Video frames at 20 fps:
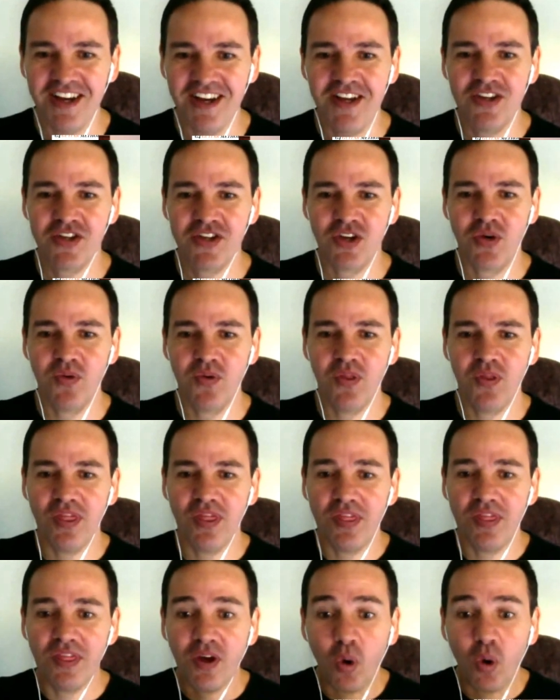So
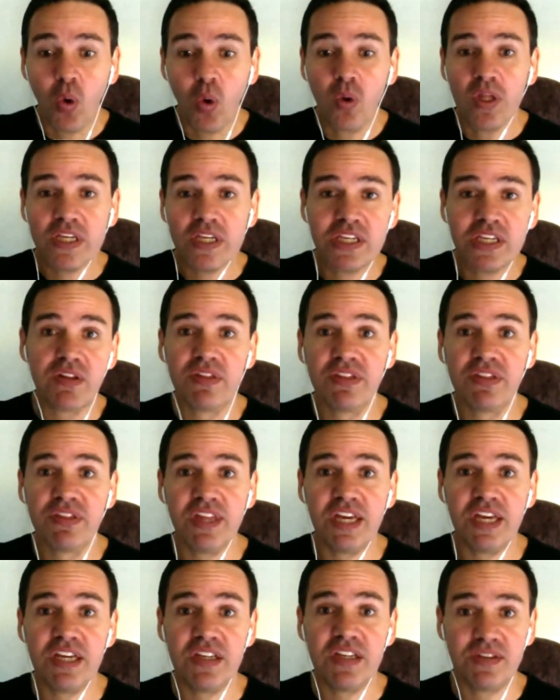all these little
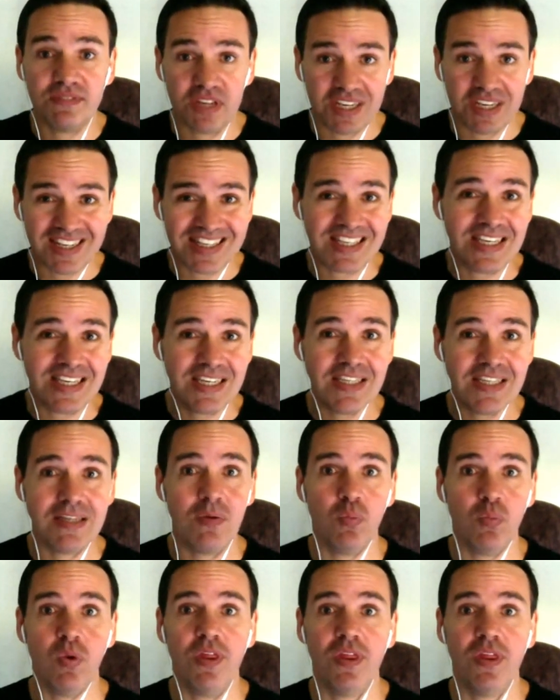things, if you're
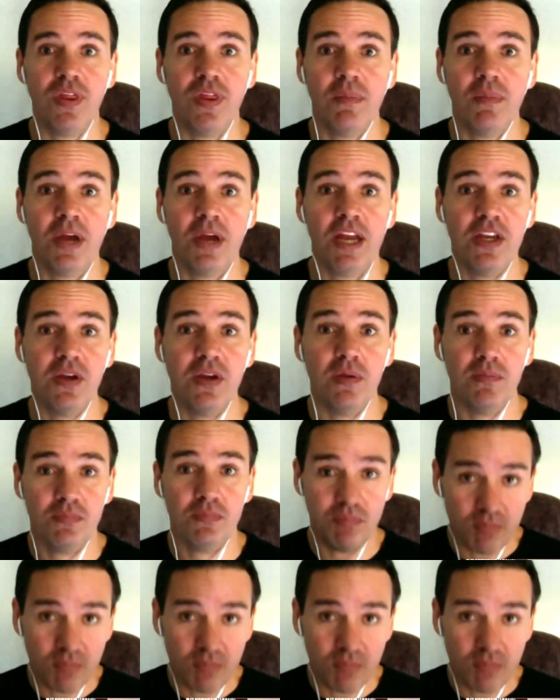consistent with them and you